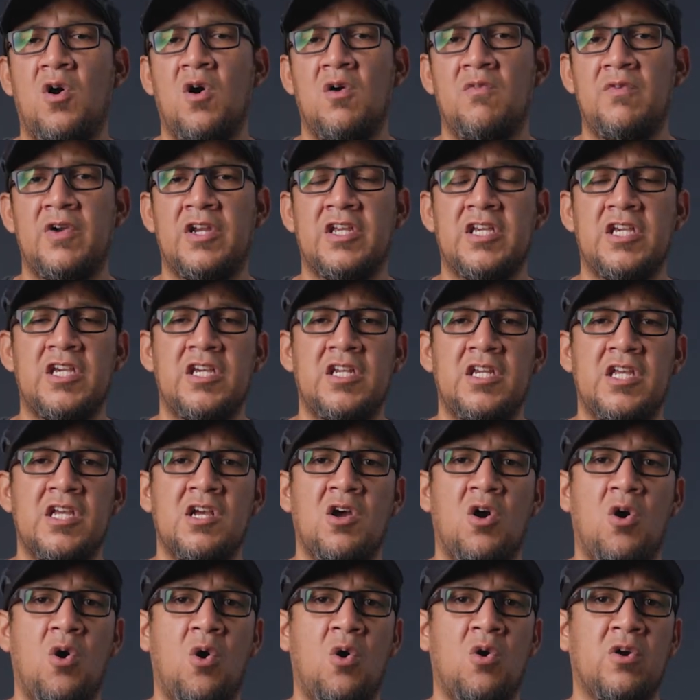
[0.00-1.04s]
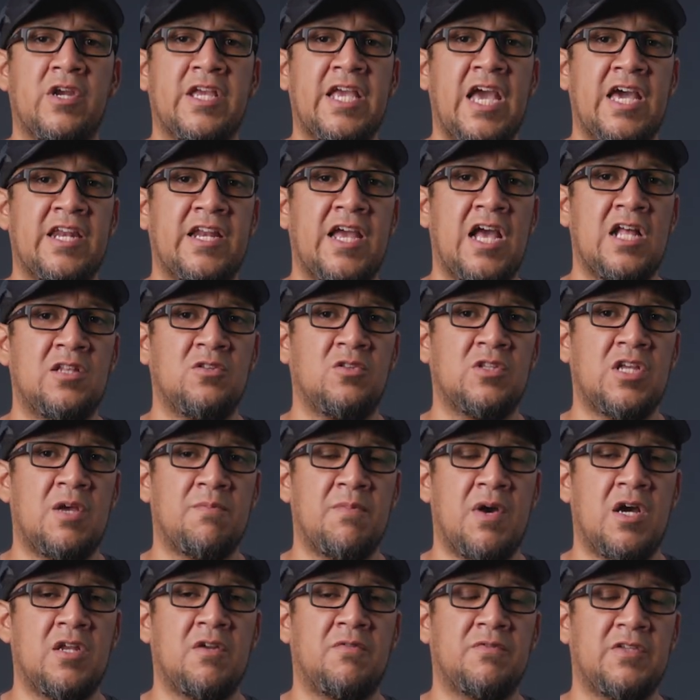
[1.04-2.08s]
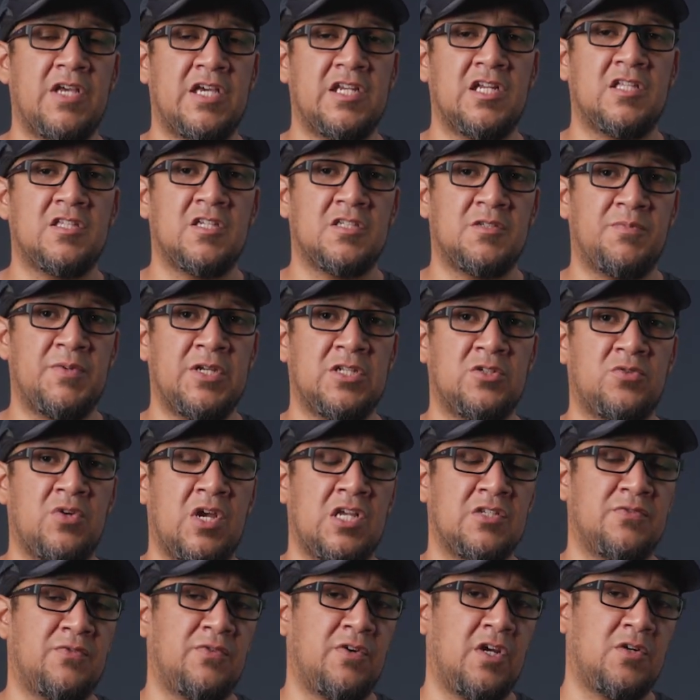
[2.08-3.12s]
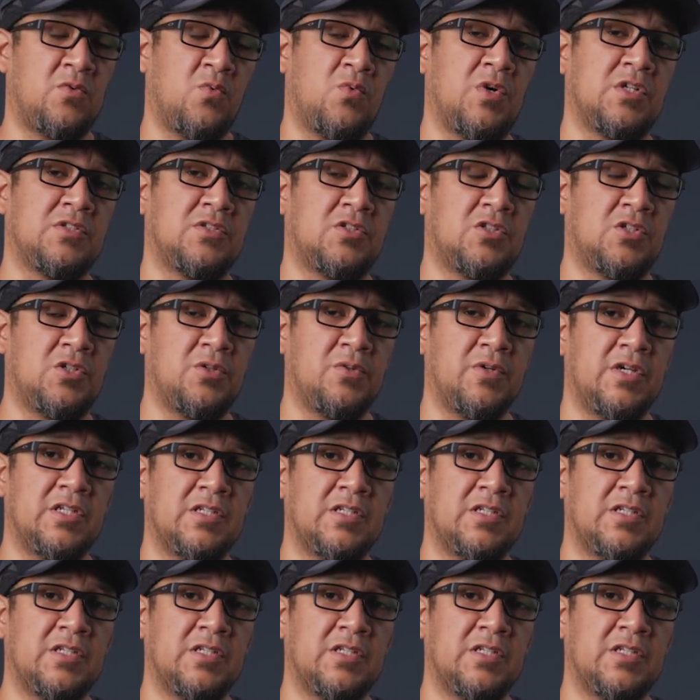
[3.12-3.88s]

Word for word: overheating, or can't handle the amount of data that's being transferred at once to